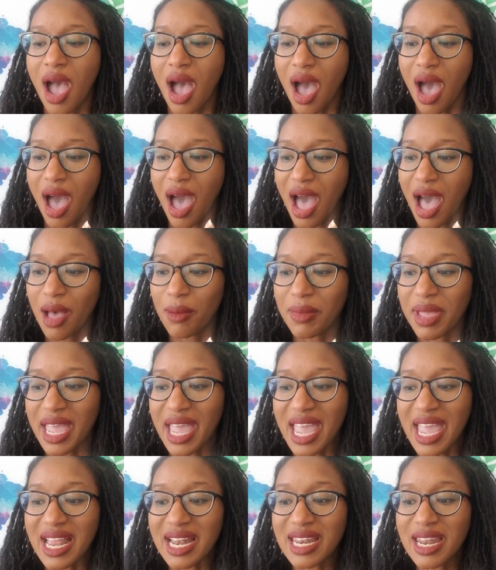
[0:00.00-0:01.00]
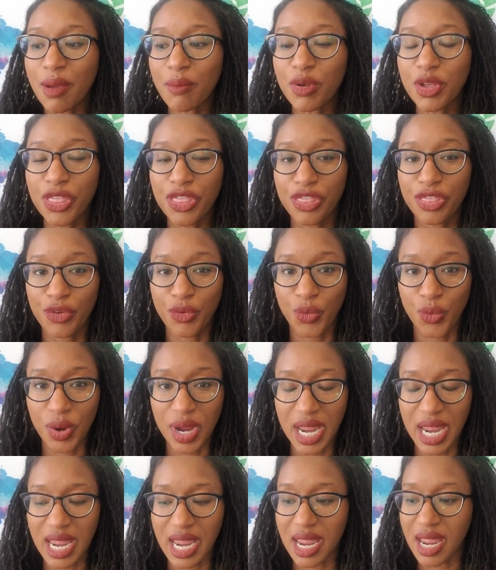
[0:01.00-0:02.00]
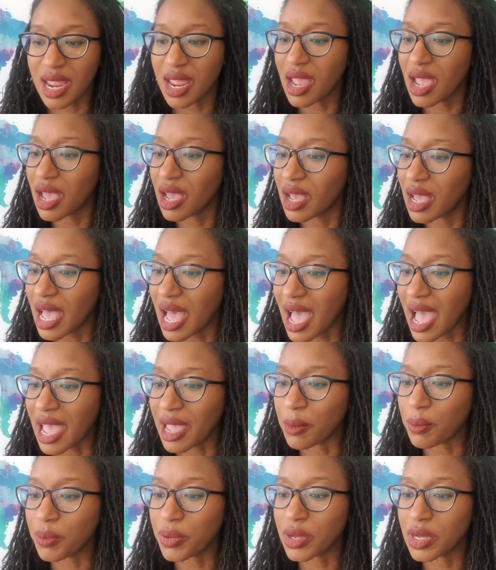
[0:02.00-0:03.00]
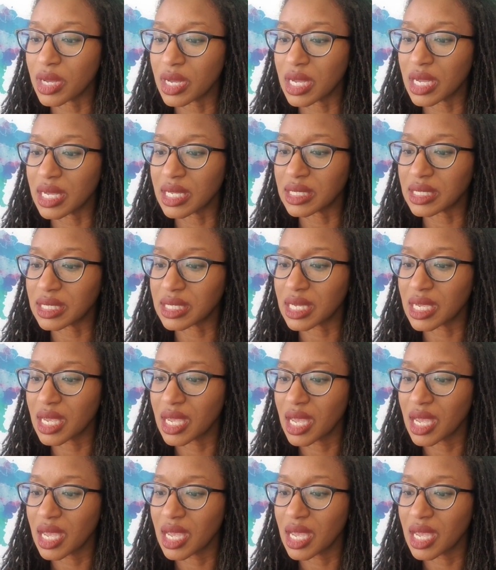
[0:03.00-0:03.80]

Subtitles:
And number three, I put,